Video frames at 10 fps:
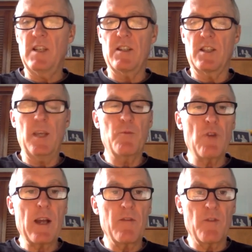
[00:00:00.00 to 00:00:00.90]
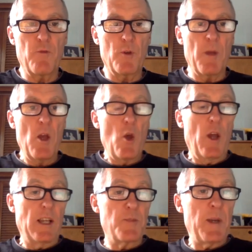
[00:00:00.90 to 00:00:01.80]
keep track of the form,
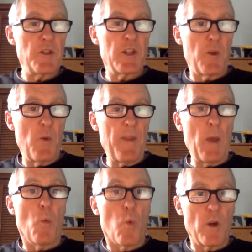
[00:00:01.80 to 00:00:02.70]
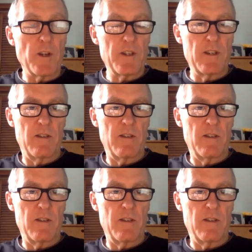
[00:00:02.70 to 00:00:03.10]
especially when they weren't